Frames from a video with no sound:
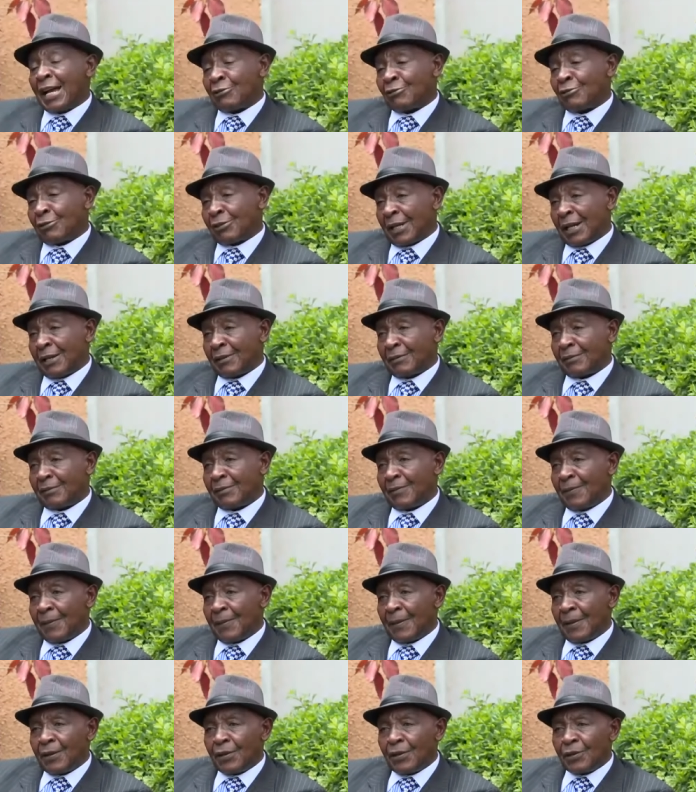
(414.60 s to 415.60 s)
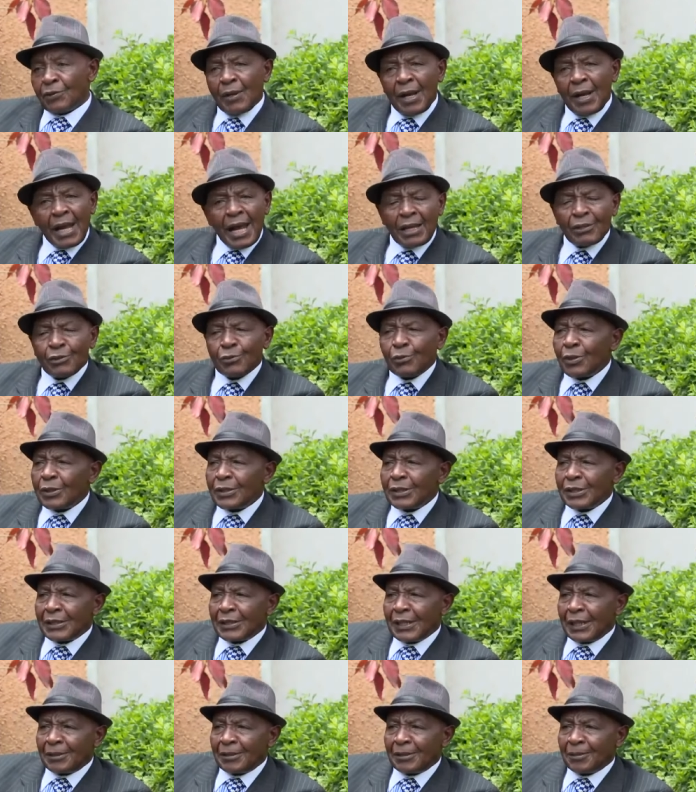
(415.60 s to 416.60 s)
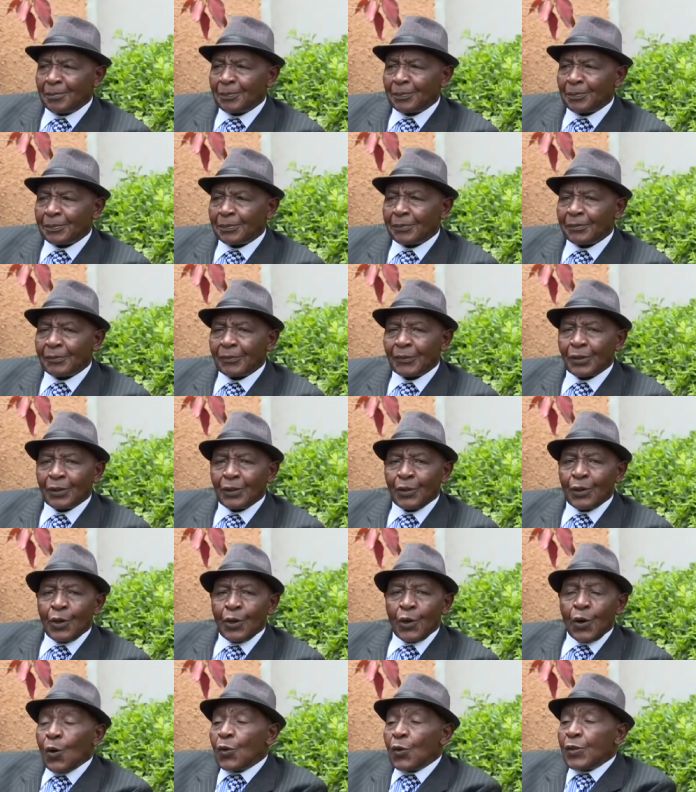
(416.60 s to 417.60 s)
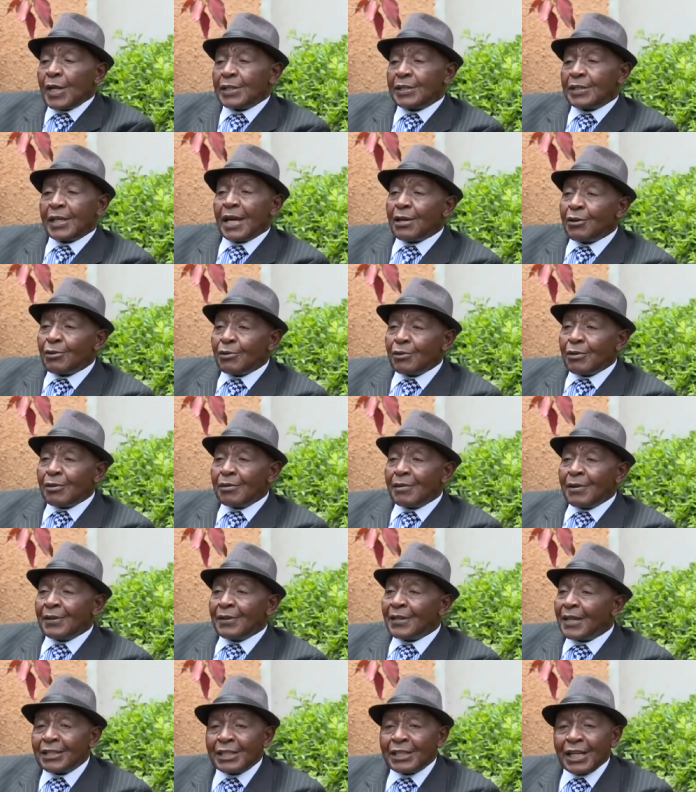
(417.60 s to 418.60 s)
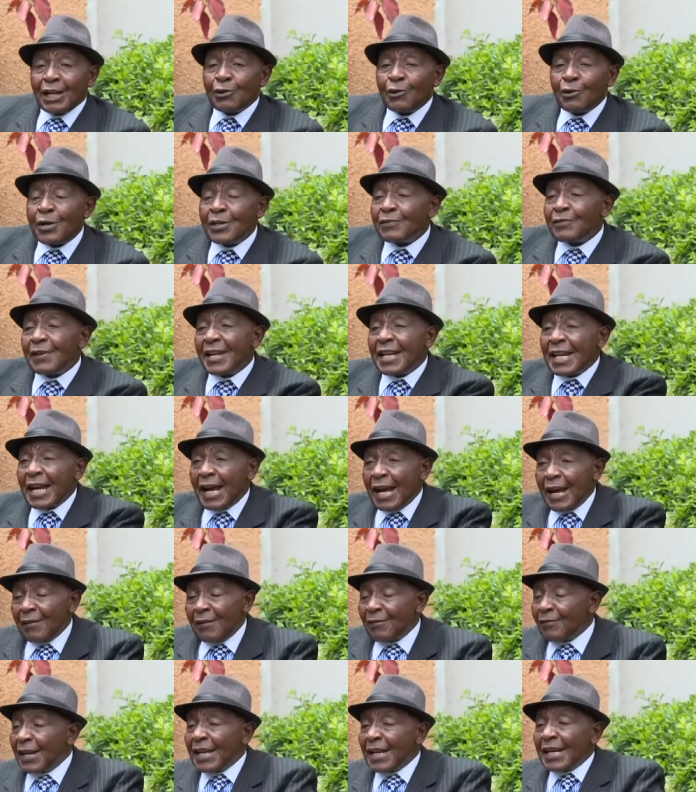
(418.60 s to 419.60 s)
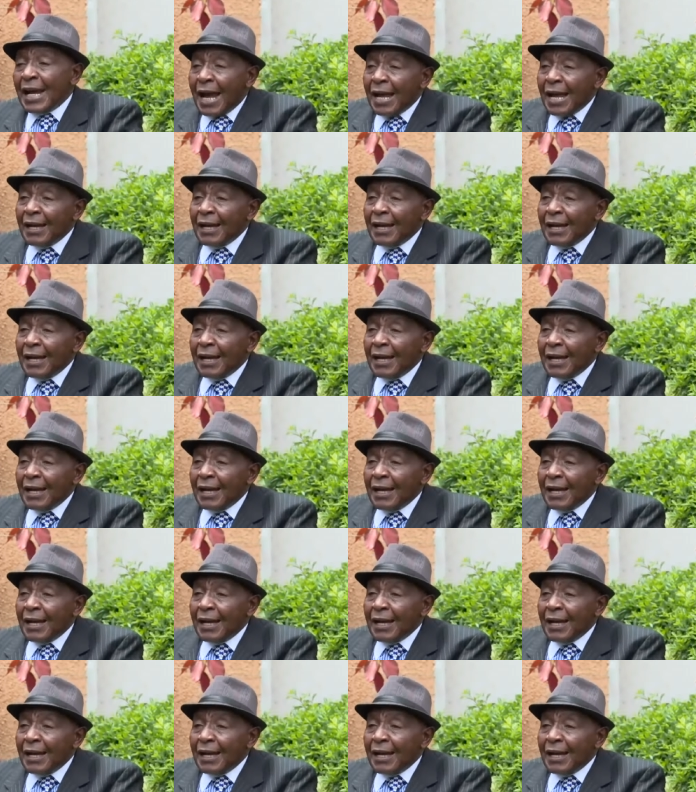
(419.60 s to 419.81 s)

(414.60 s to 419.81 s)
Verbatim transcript: adjutant. So I asked, what is it? Oh, the general, the general is very, very